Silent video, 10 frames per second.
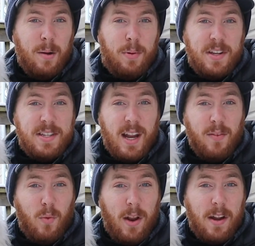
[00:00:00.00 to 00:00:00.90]
but instead
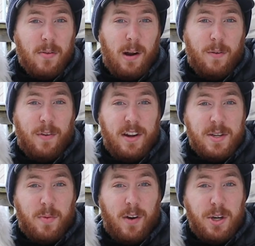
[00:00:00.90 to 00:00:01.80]
of waiting around for
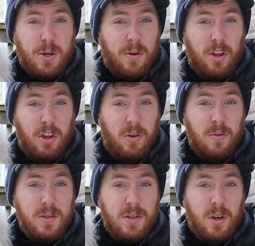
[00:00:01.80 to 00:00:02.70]
inspiration or
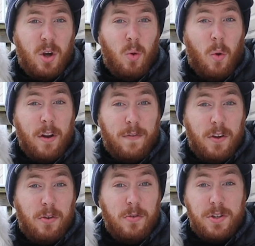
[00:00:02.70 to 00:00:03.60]
cues, what if
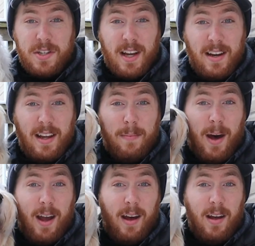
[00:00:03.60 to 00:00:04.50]
you, just like
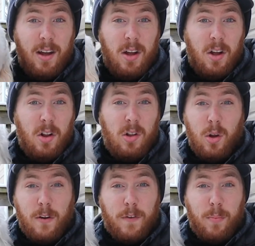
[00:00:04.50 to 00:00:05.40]
Nehemiah,
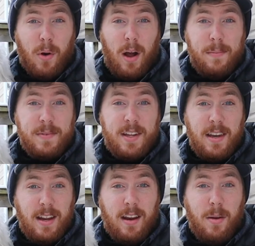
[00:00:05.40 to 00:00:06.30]
Look for problems
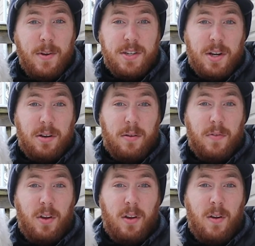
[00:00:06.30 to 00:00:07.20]
that needed to be solved.
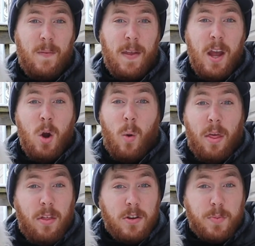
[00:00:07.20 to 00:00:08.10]

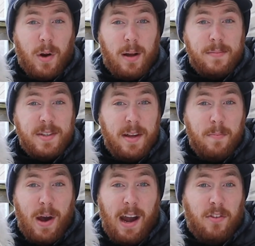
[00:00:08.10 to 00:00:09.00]
Whether those problems
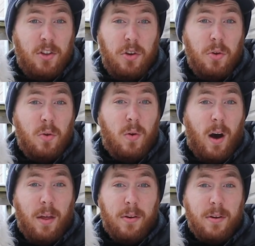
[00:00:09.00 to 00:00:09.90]
impact you,
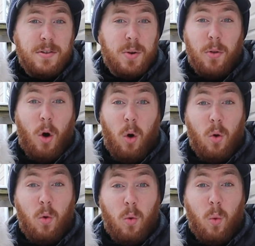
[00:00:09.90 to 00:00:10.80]
others, or the
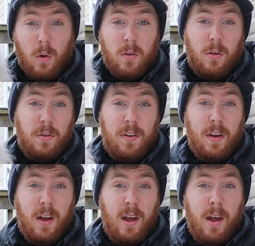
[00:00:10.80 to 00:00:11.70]
whole world,
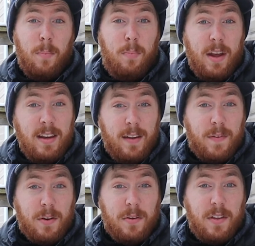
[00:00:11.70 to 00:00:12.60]
big
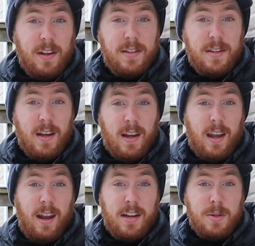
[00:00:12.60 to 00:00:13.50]
difficulties
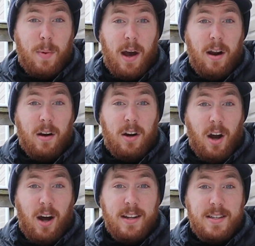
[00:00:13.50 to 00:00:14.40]
can inspire
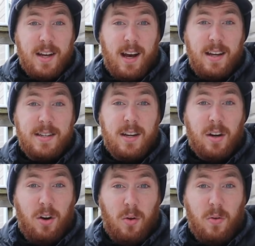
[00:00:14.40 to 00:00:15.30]
God-sized
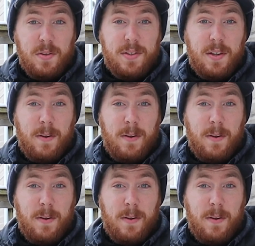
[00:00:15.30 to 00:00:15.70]
goals.